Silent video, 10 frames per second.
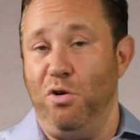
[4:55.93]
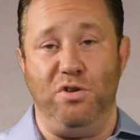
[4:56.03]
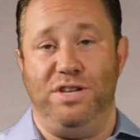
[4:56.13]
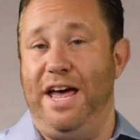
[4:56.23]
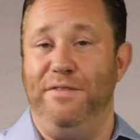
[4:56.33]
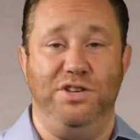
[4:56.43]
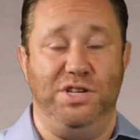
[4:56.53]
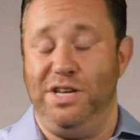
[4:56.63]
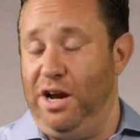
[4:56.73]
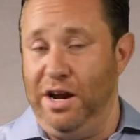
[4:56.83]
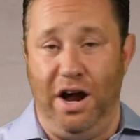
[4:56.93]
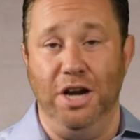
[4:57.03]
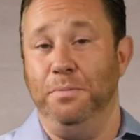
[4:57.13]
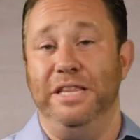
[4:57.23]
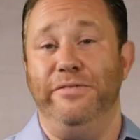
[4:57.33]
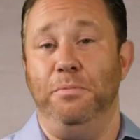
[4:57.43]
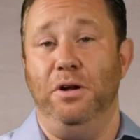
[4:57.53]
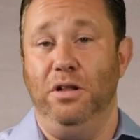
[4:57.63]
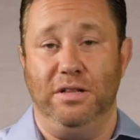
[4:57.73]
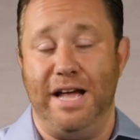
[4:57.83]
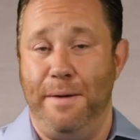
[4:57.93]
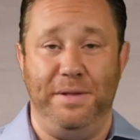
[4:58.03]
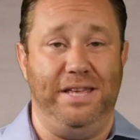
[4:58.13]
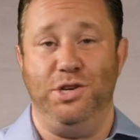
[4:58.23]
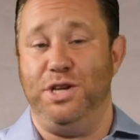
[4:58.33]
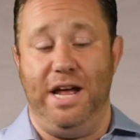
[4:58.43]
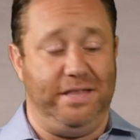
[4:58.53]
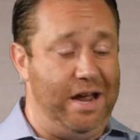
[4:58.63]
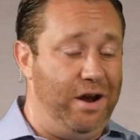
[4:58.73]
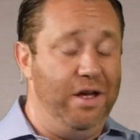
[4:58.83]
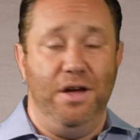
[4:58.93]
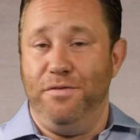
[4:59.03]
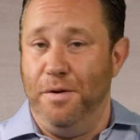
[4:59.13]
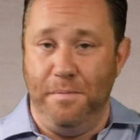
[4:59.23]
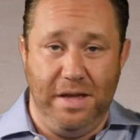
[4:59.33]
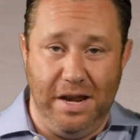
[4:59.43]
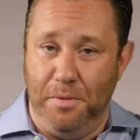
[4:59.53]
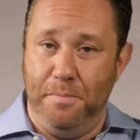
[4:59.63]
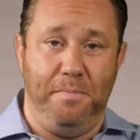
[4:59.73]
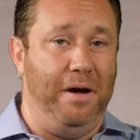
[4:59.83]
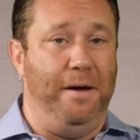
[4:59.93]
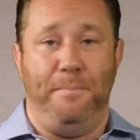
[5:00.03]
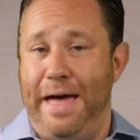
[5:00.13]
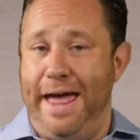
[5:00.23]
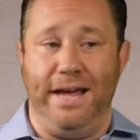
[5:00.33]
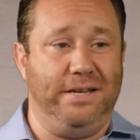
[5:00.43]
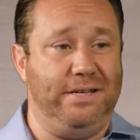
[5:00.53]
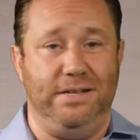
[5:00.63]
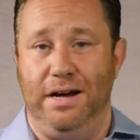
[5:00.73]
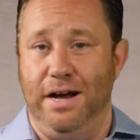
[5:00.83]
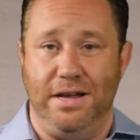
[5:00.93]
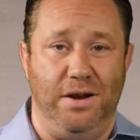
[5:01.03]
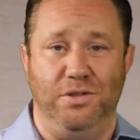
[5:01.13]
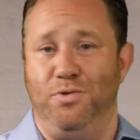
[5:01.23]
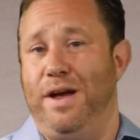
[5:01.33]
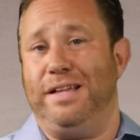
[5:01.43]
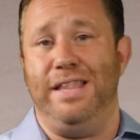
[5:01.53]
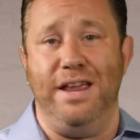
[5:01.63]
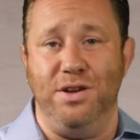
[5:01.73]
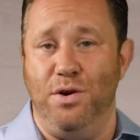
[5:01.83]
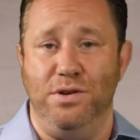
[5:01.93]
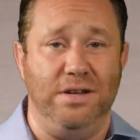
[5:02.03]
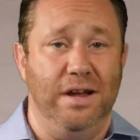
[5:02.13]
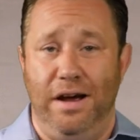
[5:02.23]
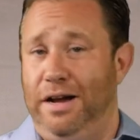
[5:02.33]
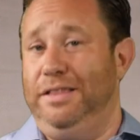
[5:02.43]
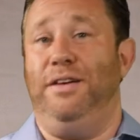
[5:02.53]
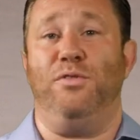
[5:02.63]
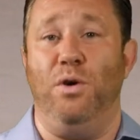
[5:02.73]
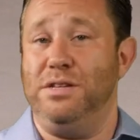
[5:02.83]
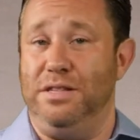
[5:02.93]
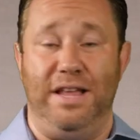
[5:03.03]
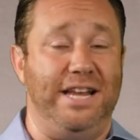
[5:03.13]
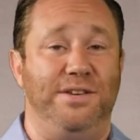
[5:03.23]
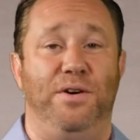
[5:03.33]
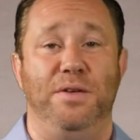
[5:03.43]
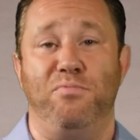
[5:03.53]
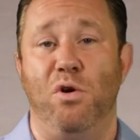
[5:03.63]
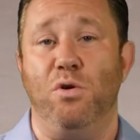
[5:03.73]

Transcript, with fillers: brokers have just unbelievable competition out there from, you know, uh, banks, uh, you know, direct lenders, uh, of course, lots of other